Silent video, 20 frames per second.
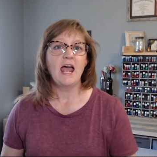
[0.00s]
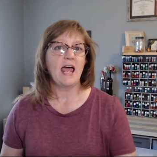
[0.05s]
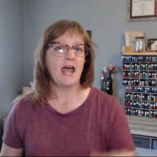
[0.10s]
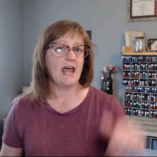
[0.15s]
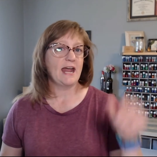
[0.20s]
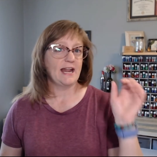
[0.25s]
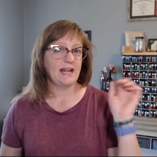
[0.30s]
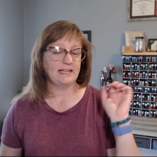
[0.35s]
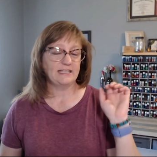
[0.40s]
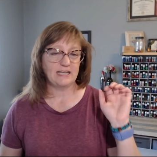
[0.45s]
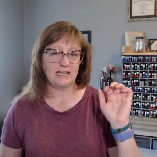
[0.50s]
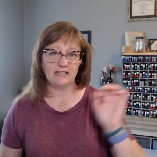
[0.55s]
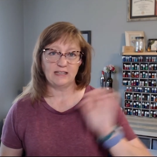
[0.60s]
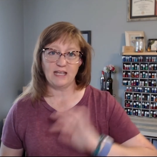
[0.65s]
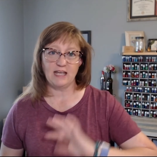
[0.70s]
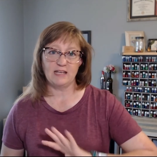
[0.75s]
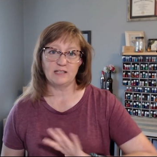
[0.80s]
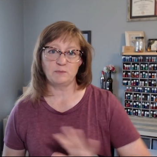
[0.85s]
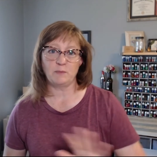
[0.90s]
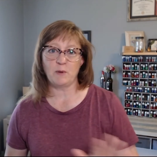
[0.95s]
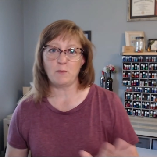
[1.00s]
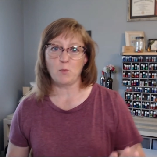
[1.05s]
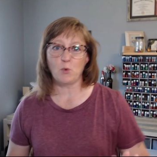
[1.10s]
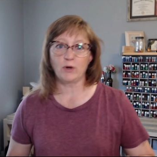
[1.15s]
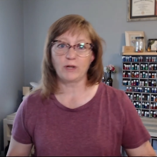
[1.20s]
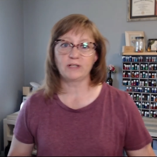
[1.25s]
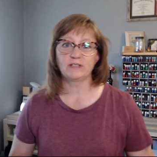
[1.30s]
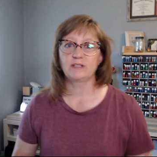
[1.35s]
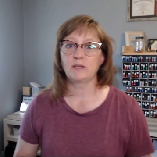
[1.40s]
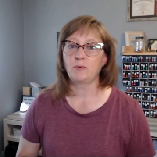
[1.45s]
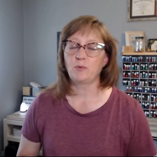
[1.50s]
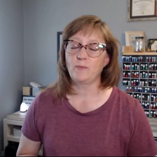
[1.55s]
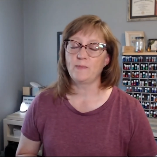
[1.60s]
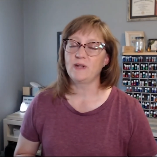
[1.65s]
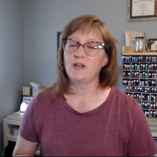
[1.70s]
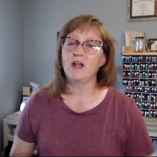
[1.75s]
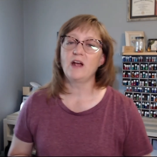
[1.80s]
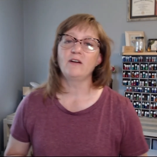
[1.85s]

and I take that as my morning supplement